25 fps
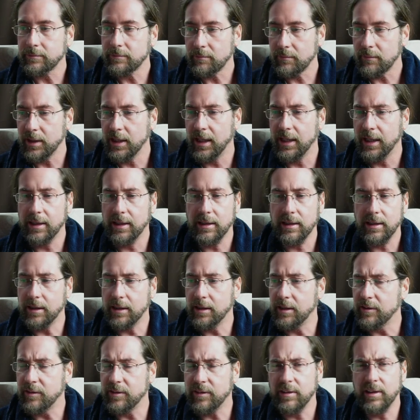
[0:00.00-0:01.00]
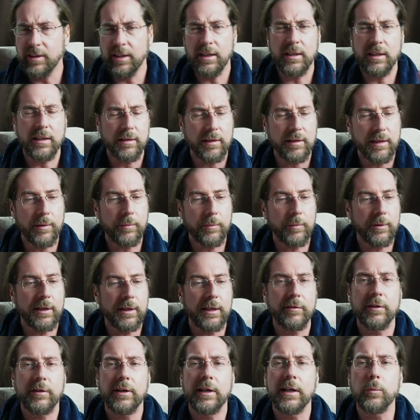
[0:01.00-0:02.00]
and and a sticker and
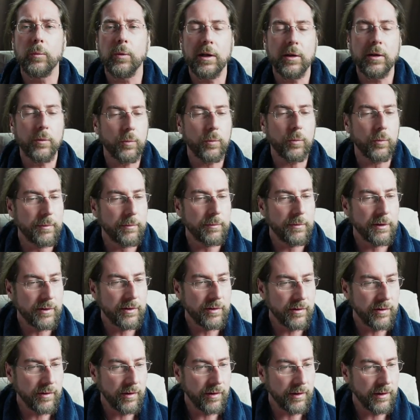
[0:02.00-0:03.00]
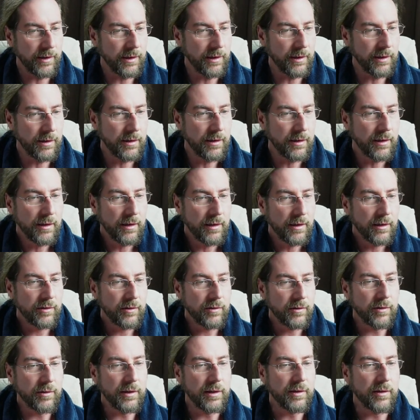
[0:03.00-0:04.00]
whatever, and one women thing.
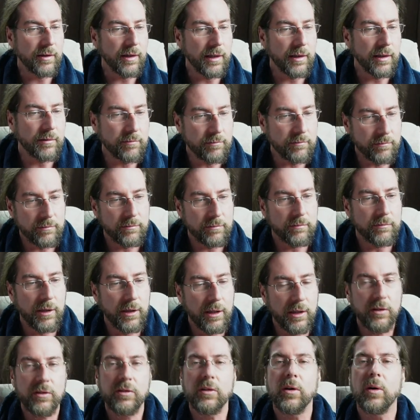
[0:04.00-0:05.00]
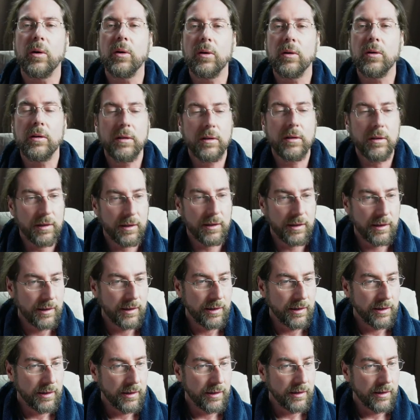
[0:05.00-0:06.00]
So it, it's all.
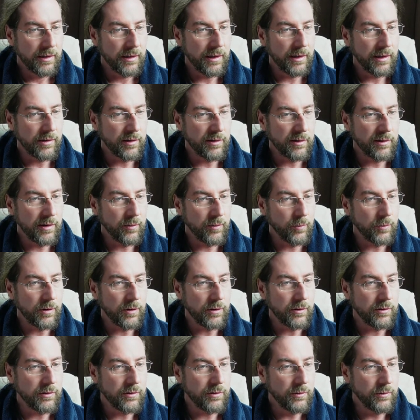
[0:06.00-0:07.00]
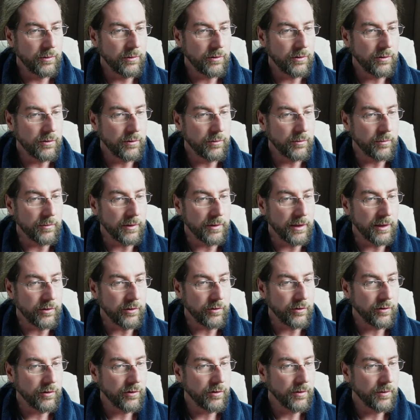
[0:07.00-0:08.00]
I don't didn't want to do too
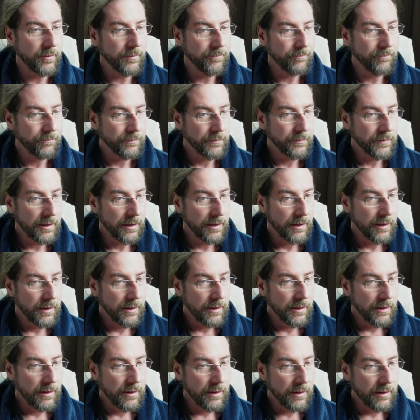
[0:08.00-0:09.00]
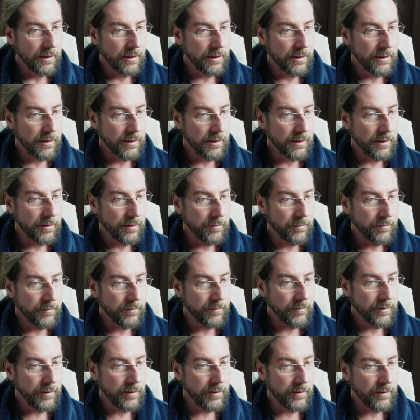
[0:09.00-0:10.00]
much um,
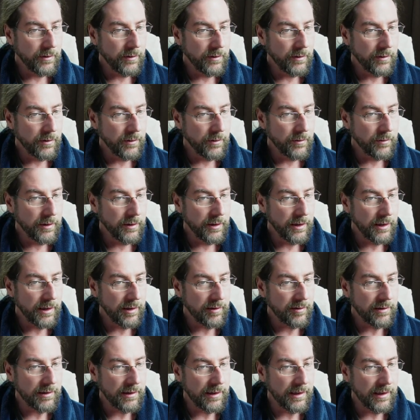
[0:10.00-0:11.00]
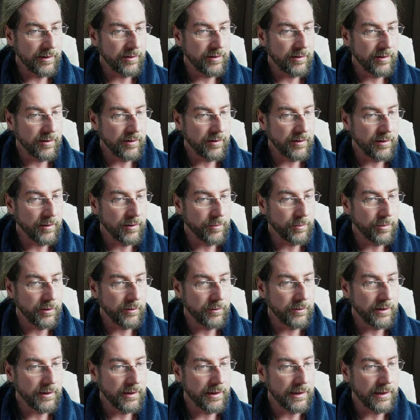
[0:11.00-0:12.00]
no, he has glasses and a
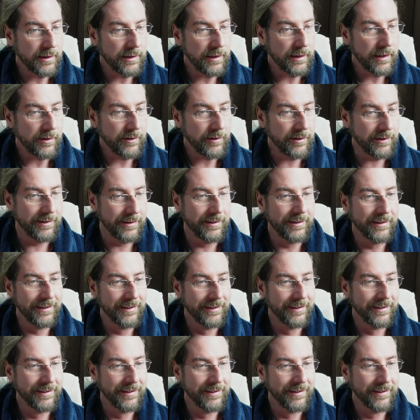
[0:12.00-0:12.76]
ponytail now.